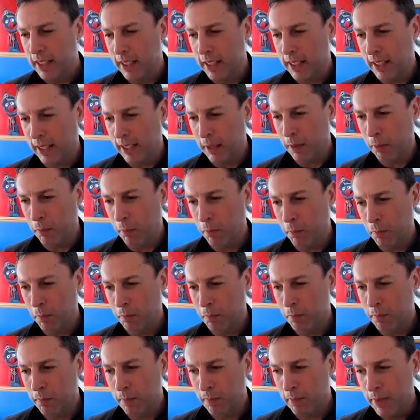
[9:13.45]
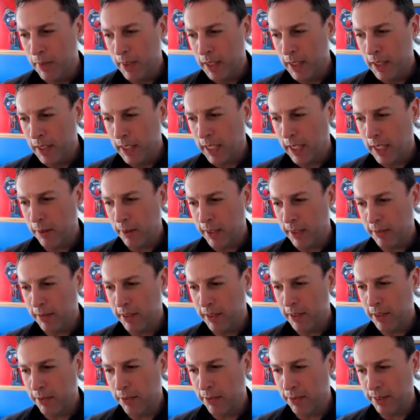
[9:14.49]
Um, I don't have to
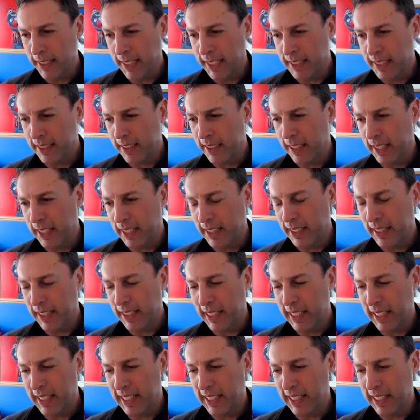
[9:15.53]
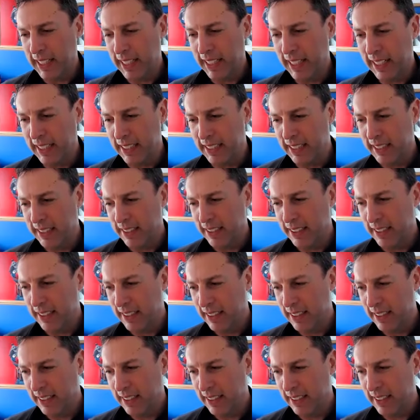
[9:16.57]
deflect anything, and